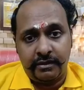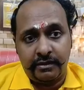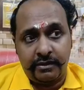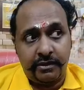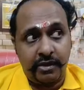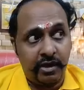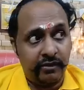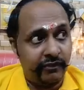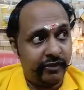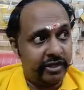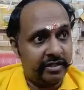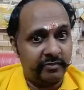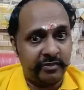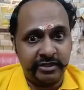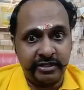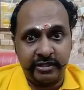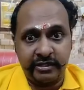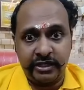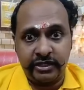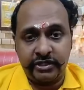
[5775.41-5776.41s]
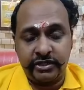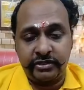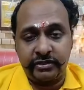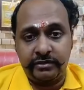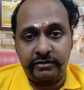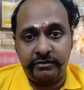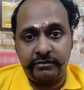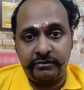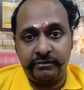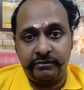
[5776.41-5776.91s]
Conference
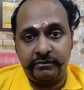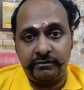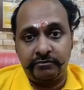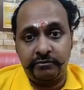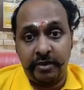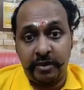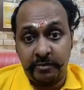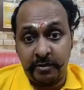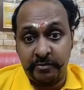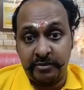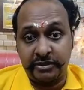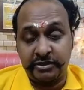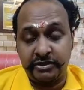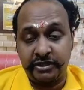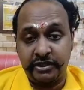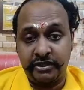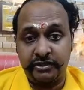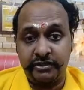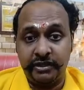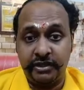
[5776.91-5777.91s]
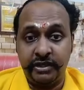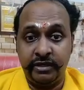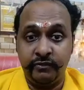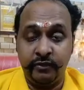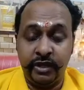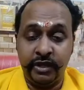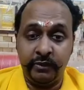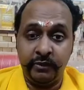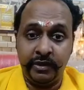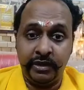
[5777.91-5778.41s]
presentation, paper presentation, they did
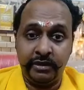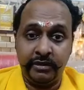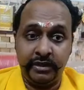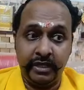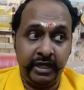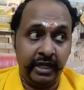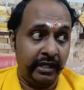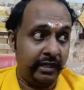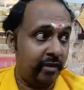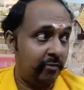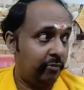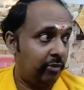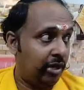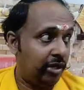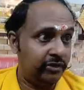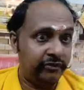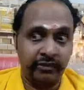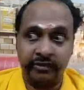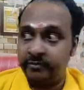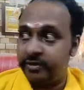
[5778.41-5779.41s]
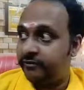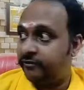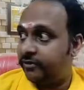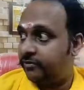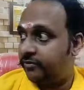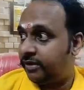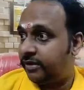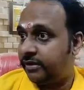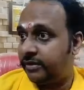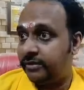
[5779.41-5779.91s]
very well. They get applause from
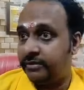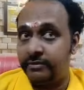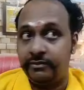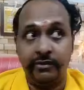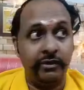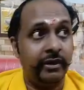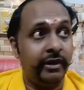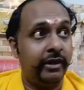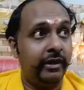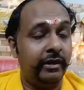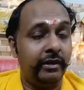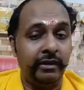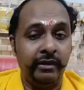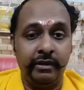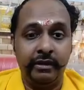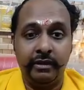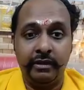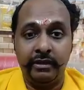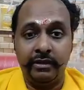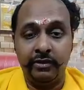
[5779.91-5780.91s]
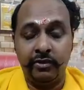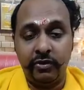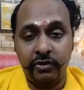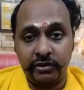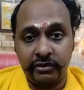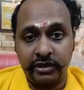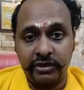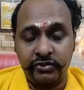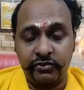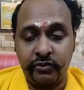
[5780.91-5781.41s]
everybody. Okay. Go to
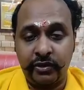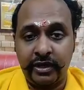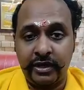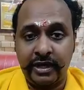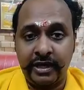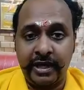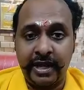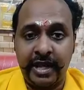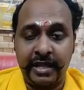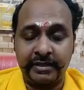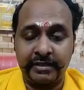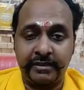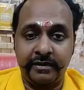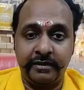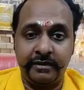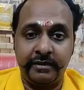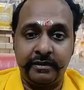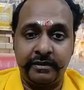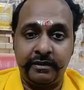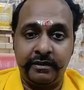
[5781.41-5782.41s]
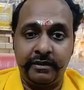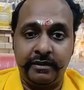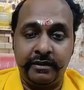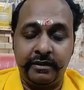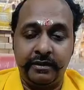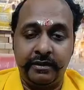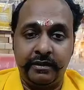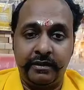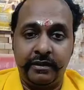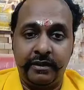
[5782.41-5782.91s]
that student and ask,
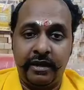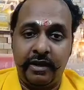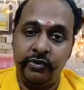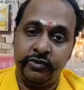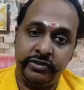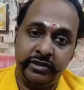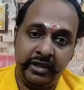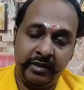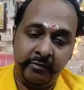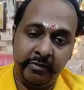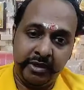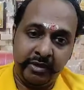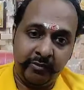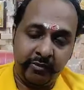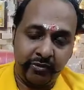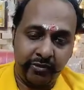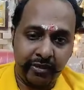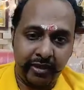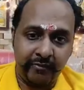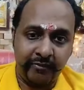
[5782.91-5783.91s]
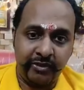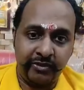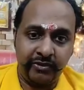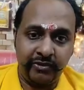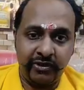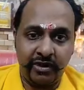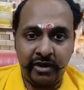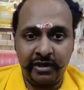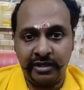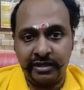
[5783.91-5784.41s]
how is the MPT program in your
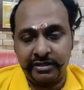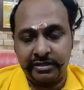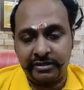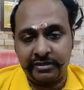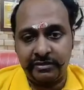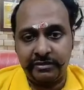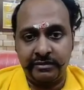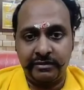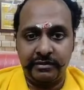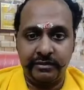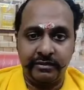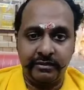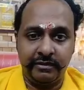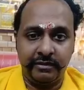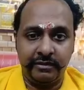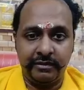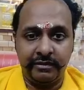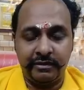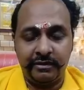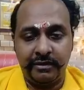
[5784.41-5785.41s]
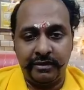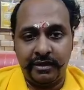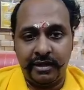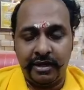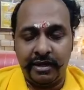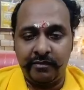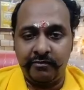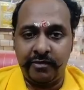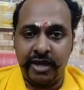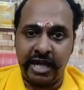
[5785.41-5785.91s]
college? I
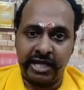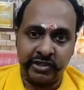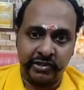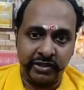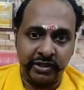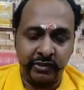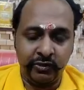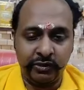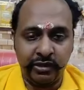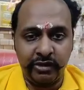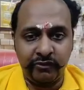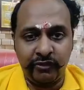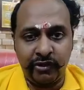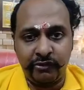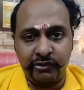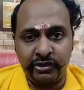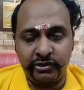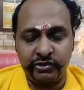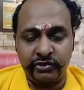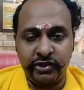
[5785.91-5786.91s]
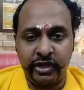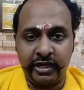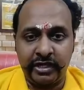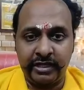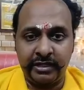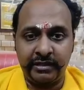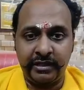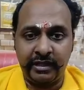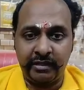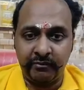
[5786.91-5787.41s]
am actually looking forward to
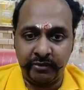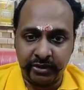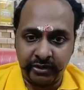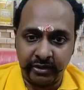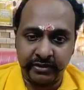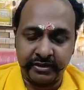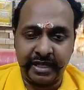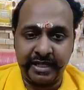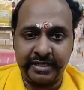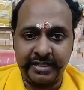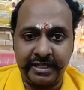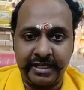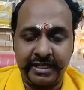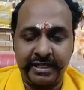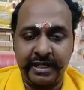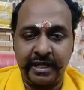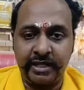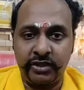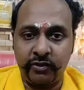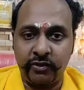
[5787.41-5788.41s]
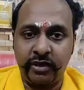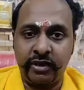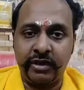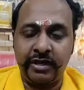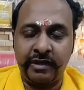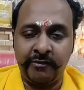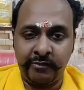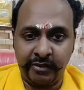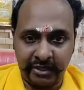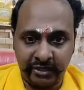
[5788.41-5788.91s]
joining there because I see that you are an
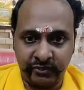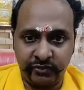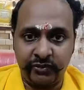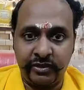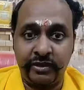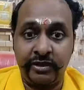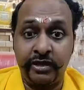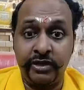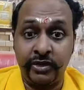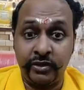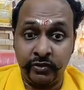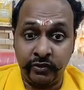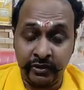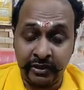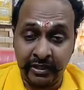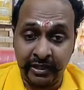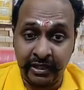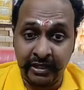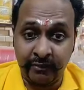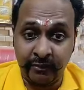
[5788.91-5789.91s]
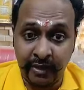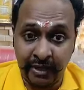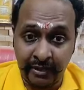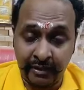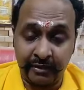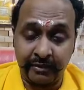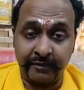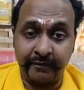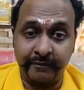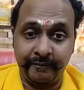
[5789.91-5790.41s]
MPT student and you are doing really
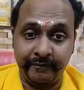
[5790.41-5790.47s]
well.